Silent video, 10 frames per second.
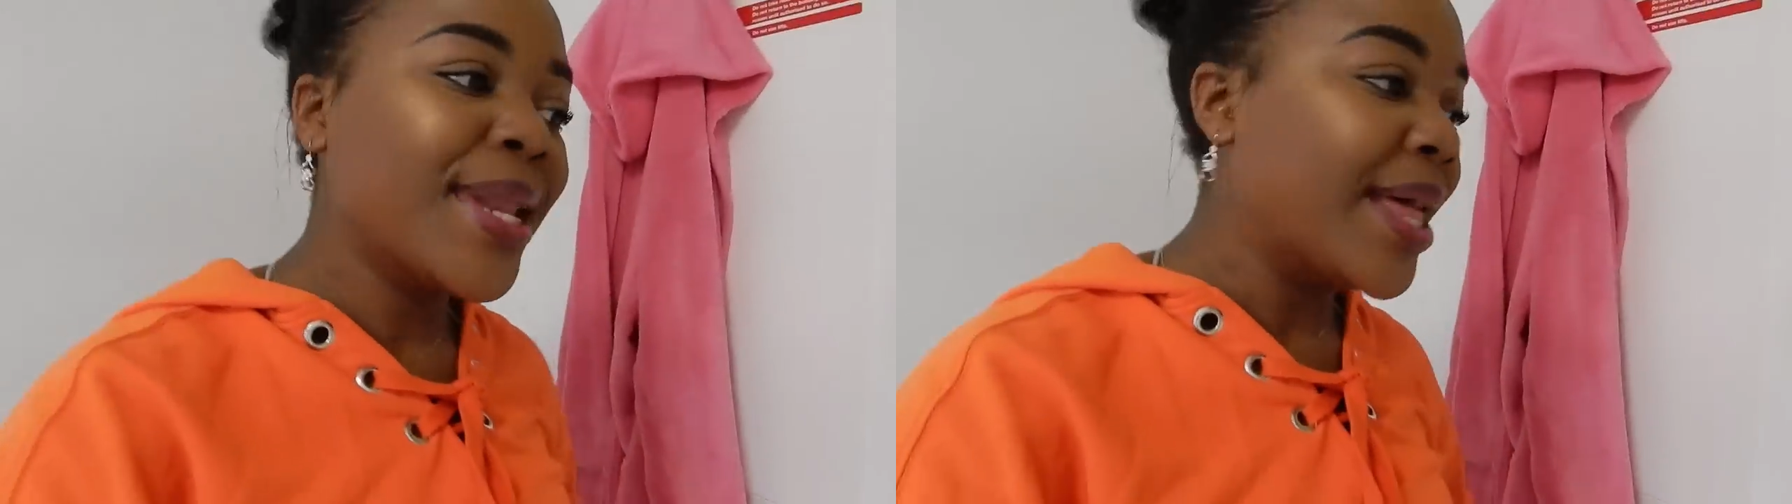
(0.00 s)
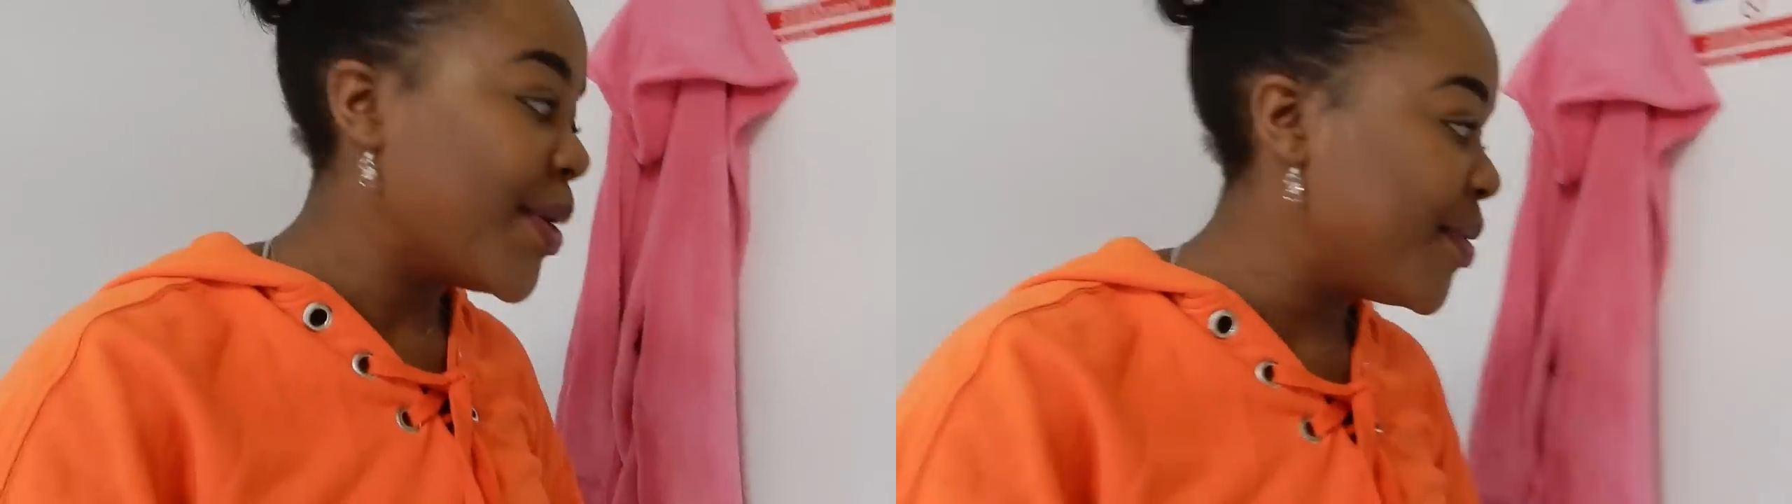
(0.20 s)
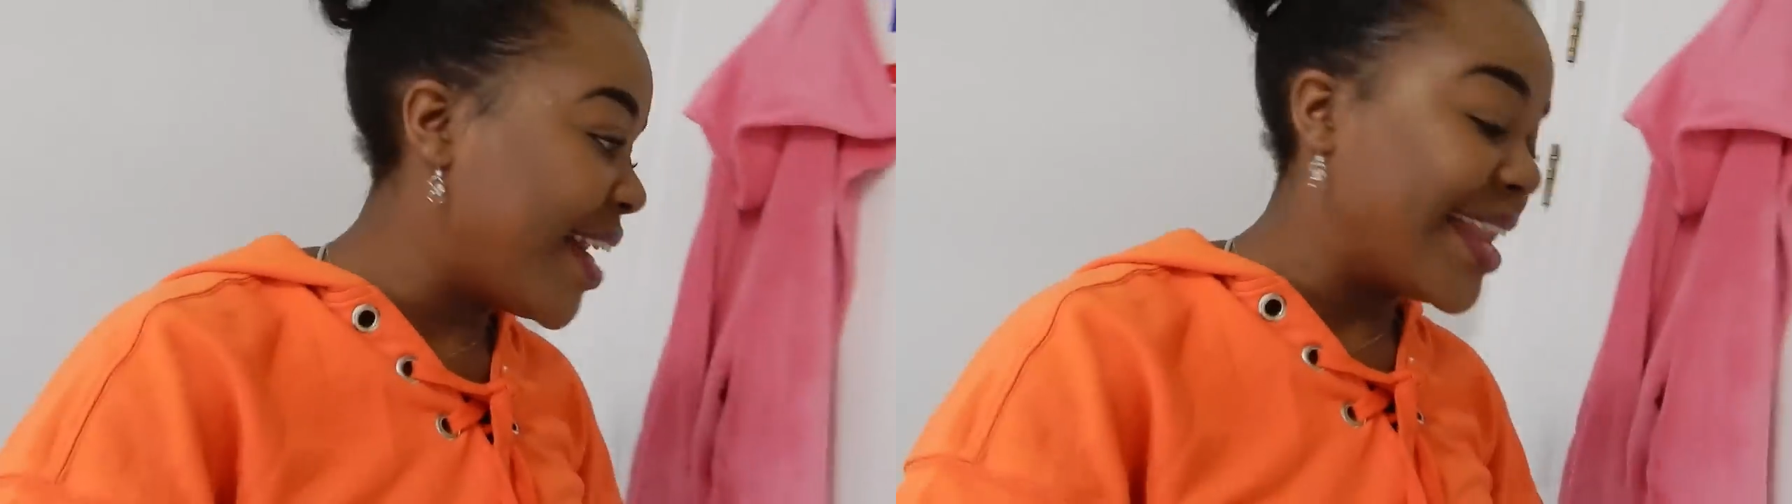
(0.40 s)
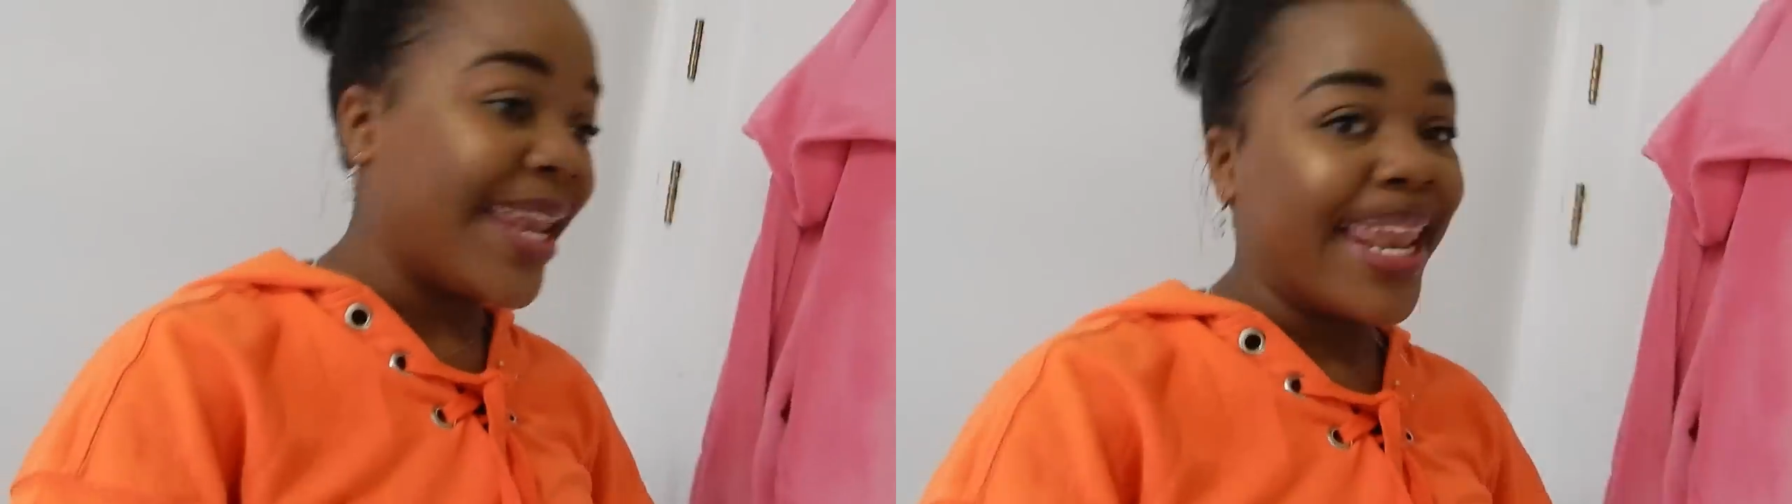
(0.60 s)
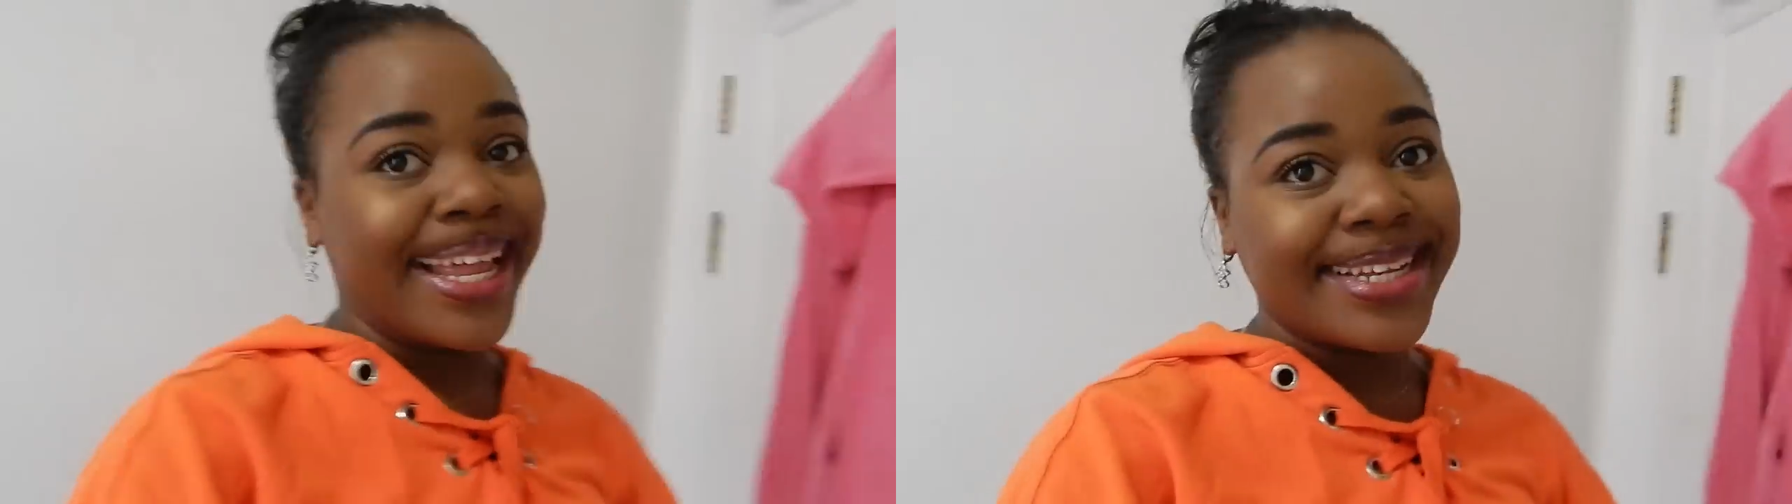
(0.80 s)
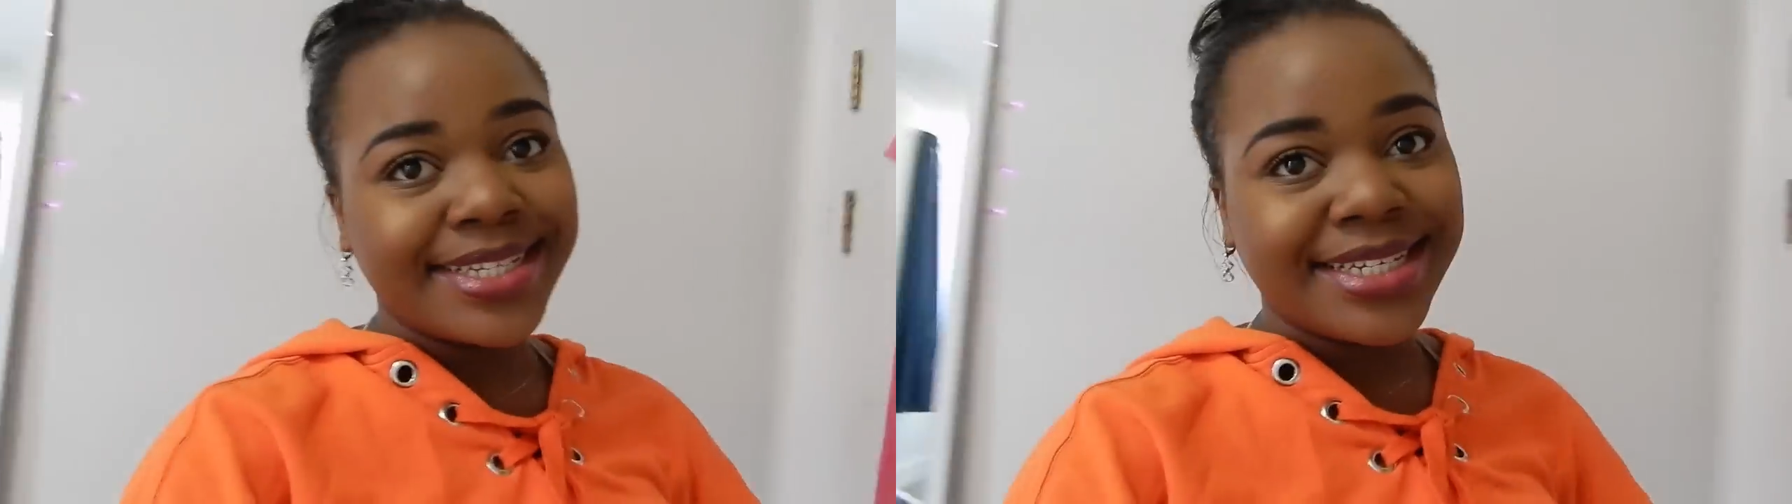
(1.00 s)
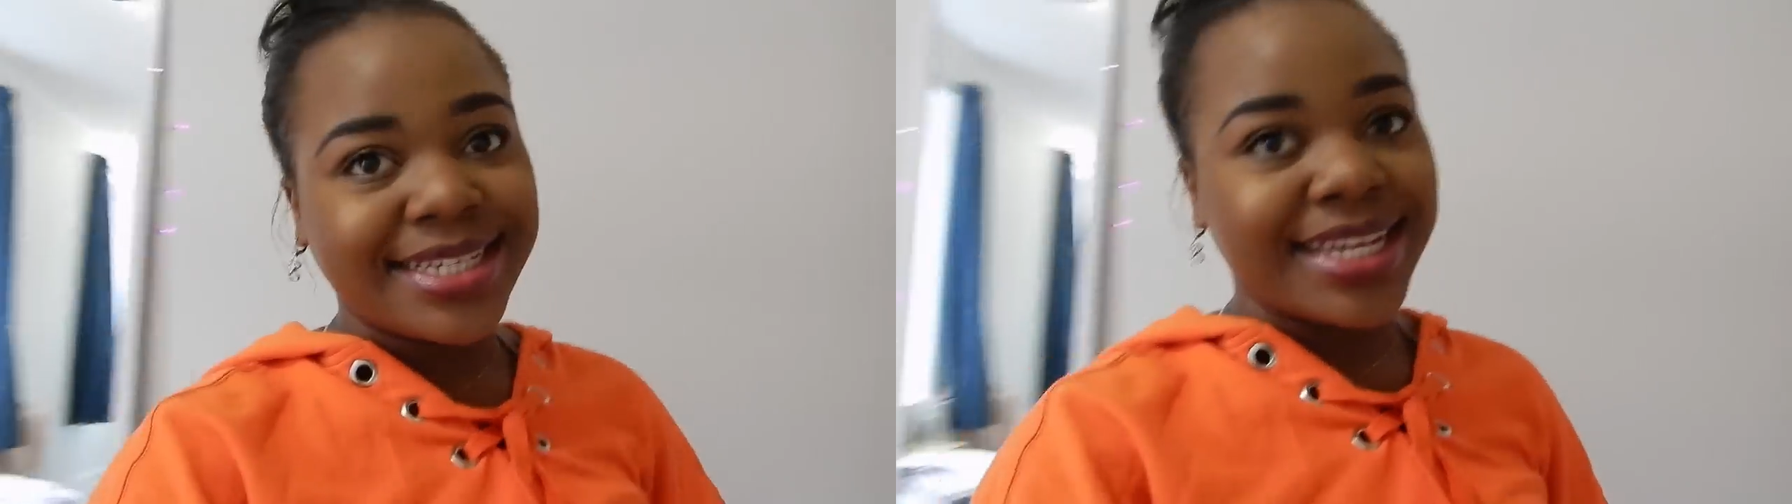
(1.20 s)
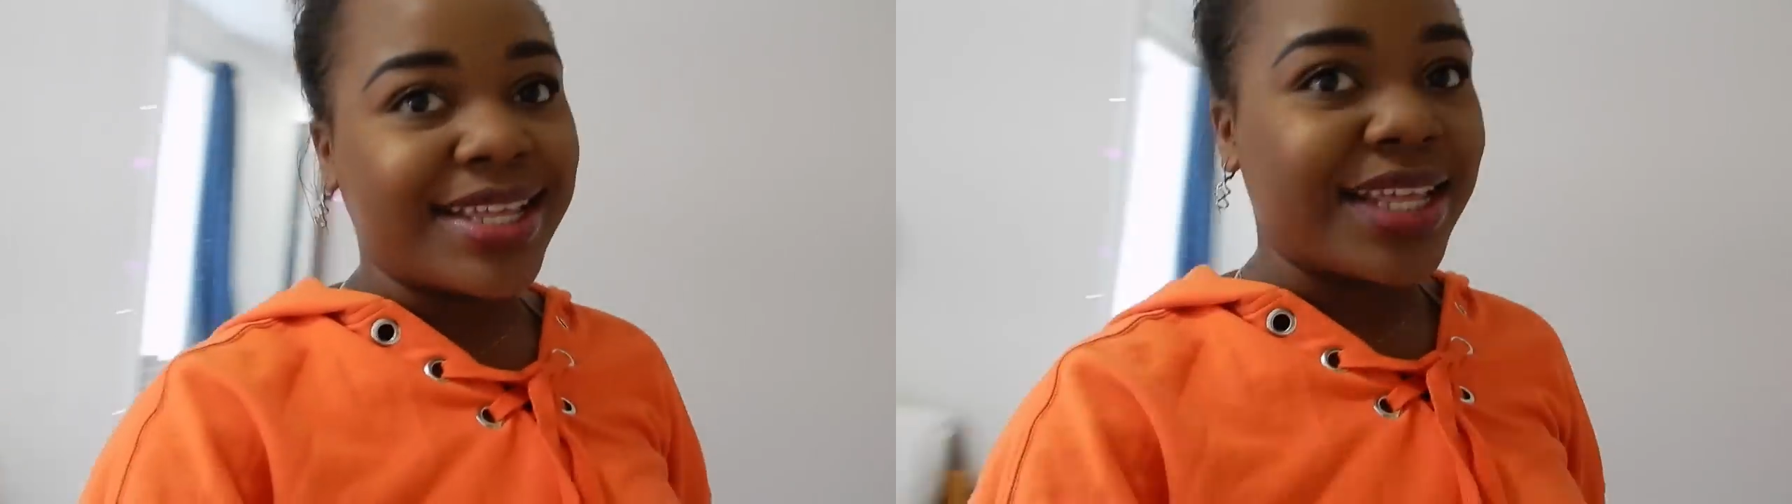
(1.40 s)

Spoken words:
now that we've had lunch and now